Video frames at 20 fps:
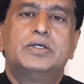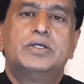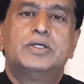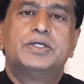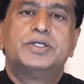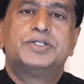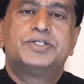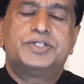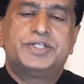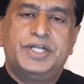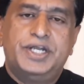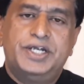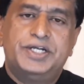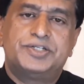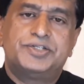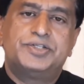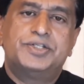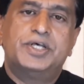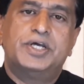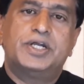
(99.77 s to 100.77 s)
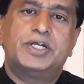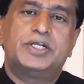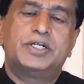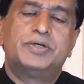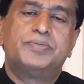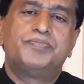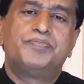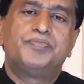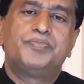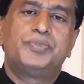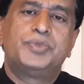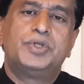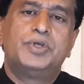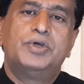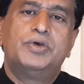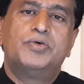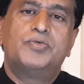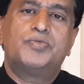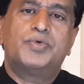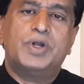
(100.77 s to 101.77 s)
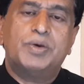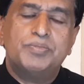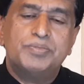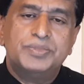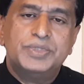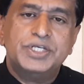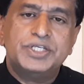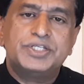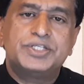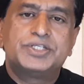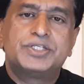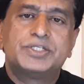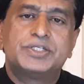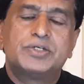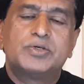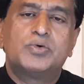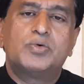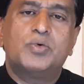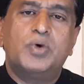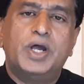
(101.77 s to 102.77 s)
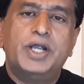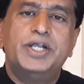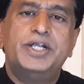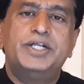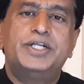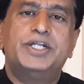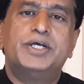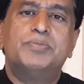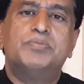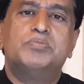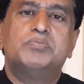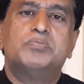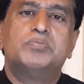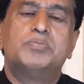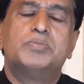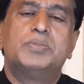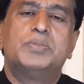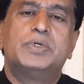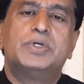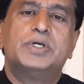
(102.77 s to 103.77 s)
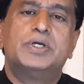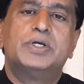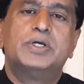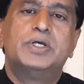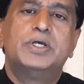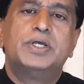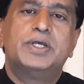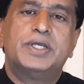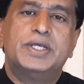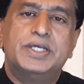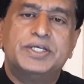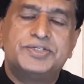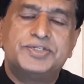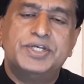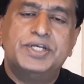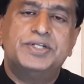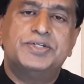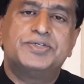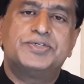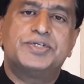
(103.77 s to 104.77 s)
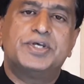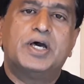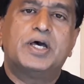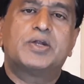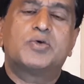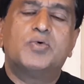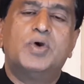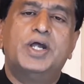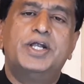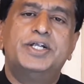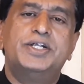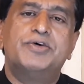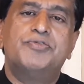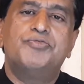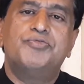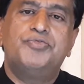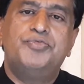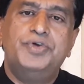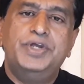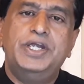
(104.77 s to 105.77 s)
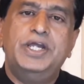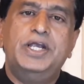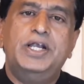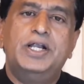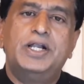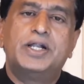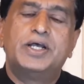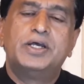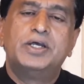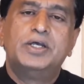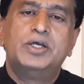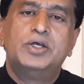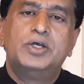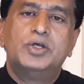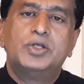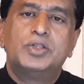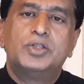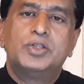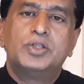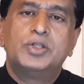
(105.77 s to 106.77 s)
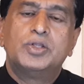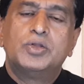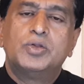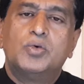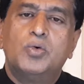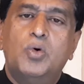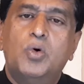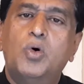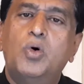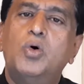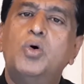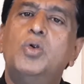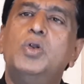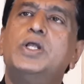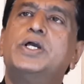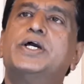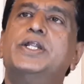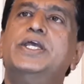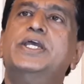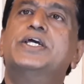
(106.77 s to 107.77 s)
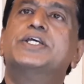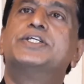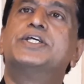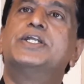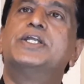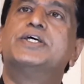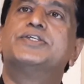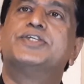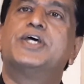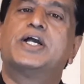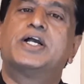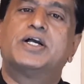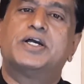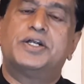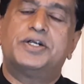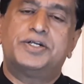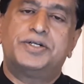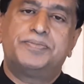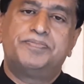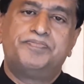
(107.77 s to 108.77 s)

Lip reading: states that from this quantum essence or quantum field, whole creation has occurred.